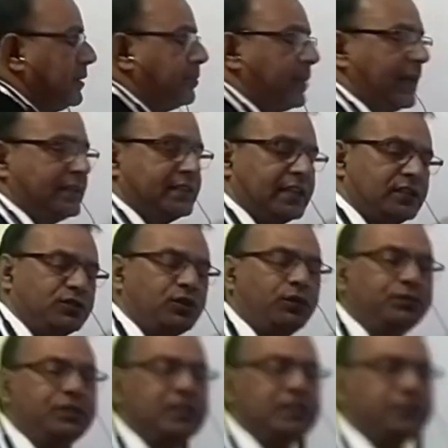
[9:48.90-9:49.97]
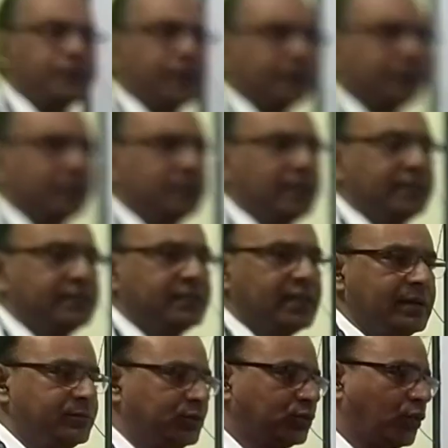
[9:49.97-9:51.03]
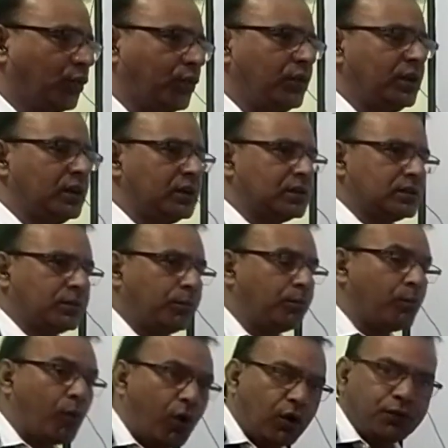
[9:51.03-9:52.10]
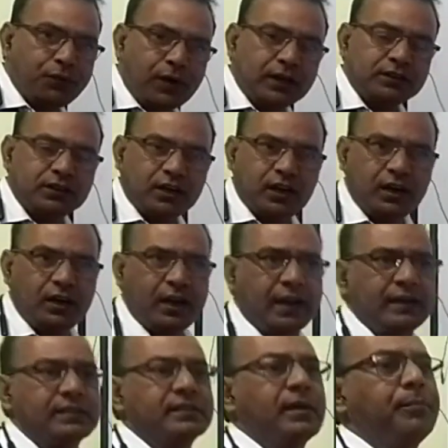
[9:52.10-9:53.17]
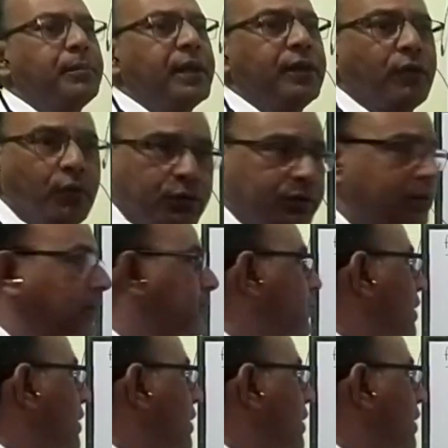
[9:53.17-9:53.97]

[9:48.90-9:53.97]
in presence of these factors, the enzymes show more functional and some may not.